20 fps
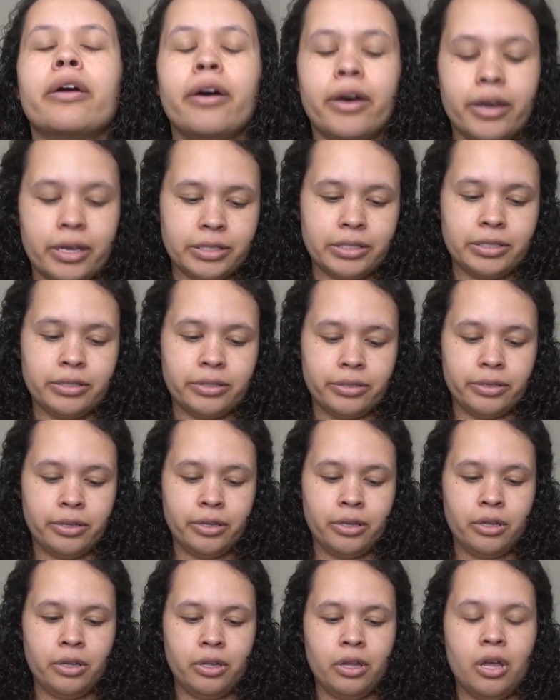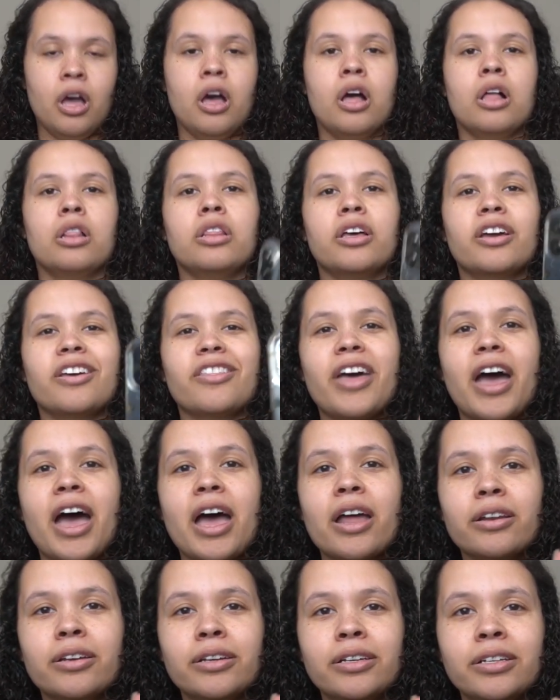guys. Look at
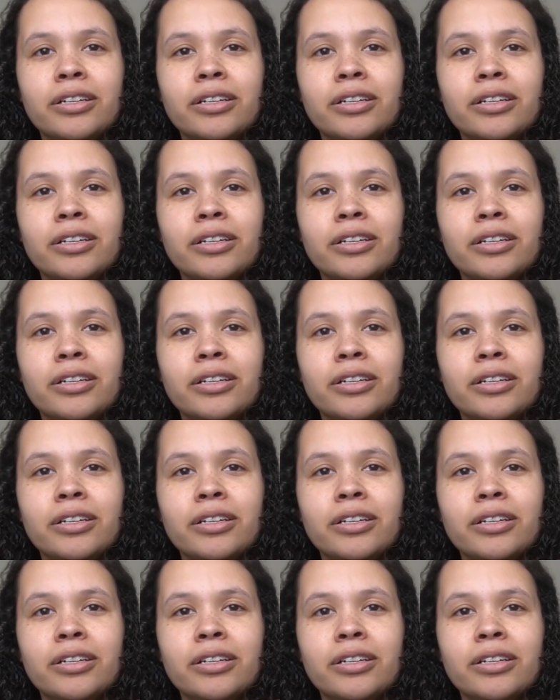that.